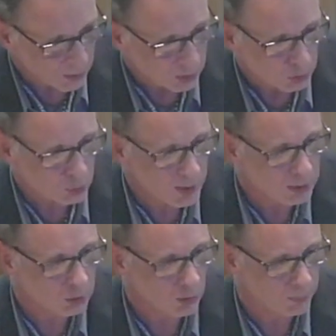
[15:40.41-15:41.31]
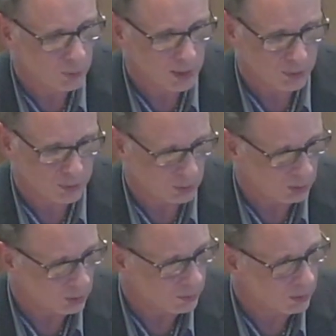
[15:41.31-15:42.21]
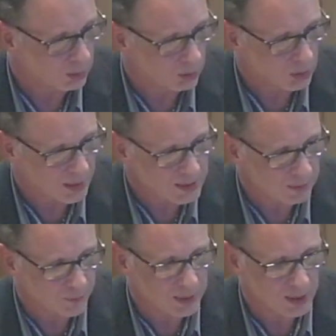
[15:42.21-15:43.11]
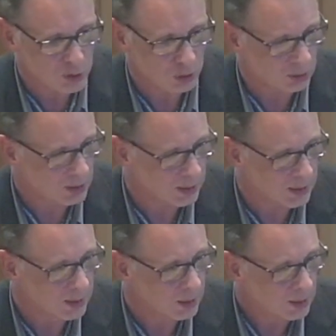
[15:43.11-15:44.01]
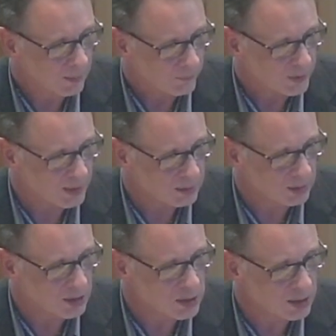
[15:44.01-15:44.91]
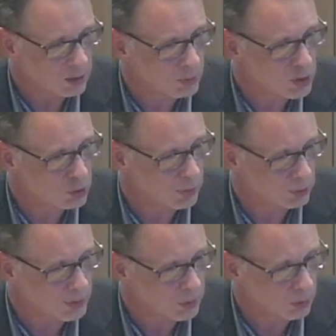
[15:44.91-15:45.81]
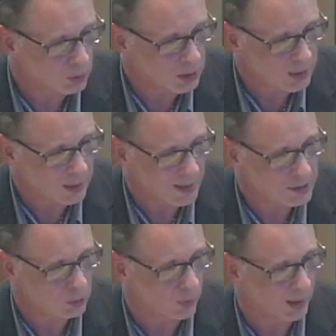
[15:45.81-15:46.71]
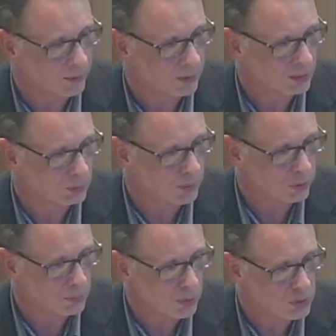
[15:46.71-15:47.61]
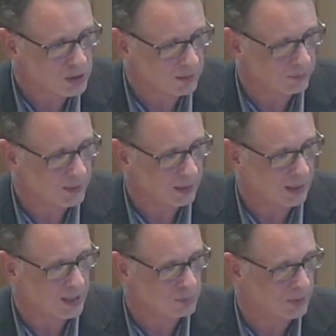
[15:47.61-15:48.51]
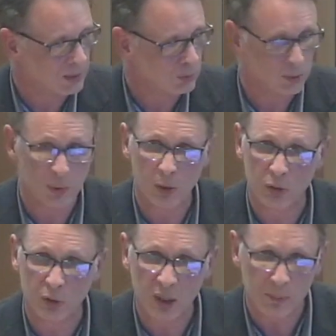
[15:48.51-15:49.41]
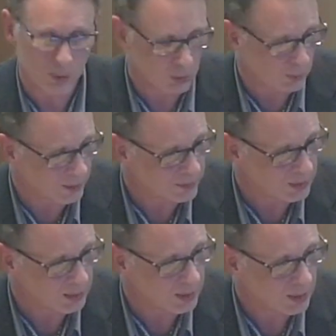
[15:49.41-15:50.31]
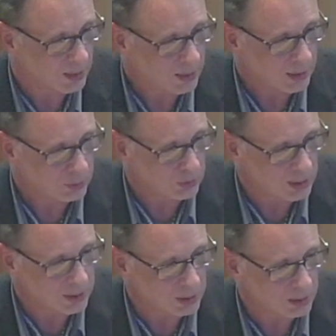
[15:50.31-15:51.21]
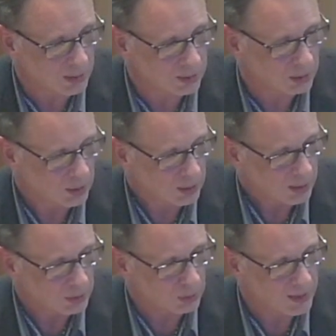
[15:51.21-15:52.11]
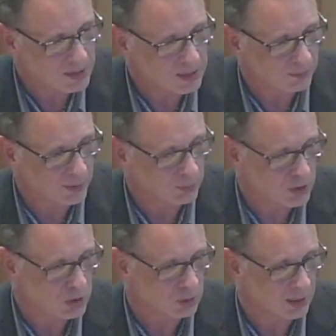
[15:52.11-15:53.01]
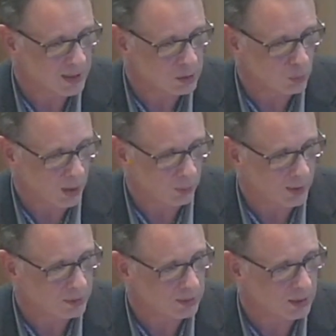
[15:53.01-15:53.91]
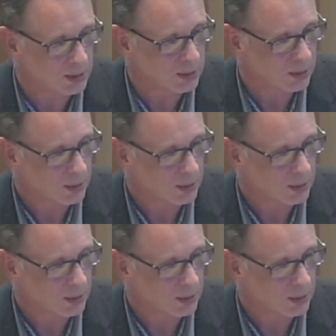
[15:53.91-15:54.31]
to end up with a classification here that distinguish what we call a class 1, with the most severe class being what we call the triple 1 here, and a less severe, which is the class 113.